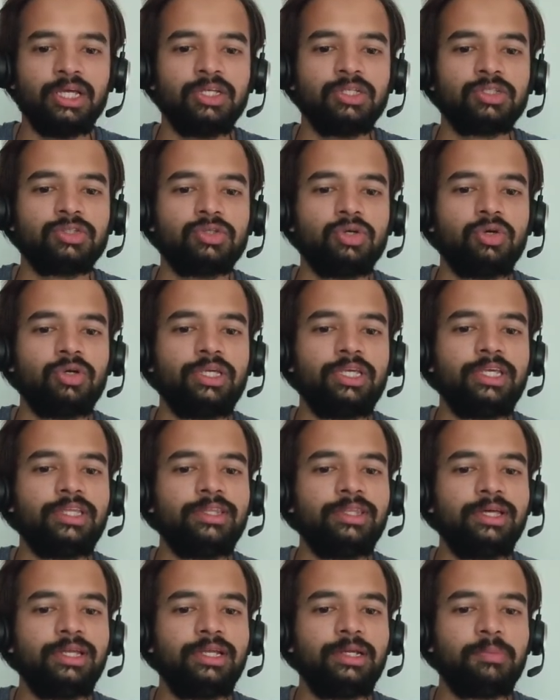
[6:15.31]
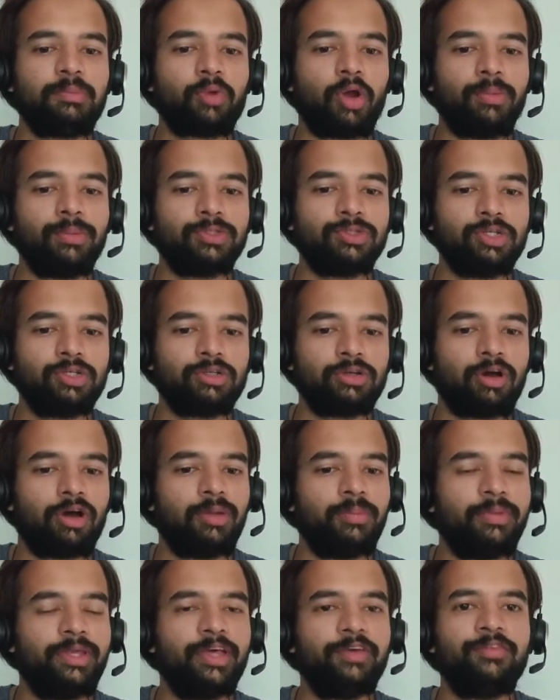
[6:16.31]
So either promise.all
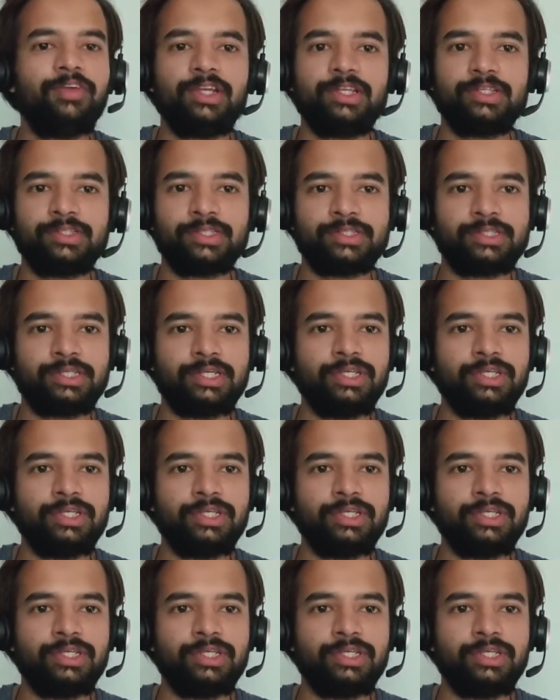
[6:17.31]
behavior is this.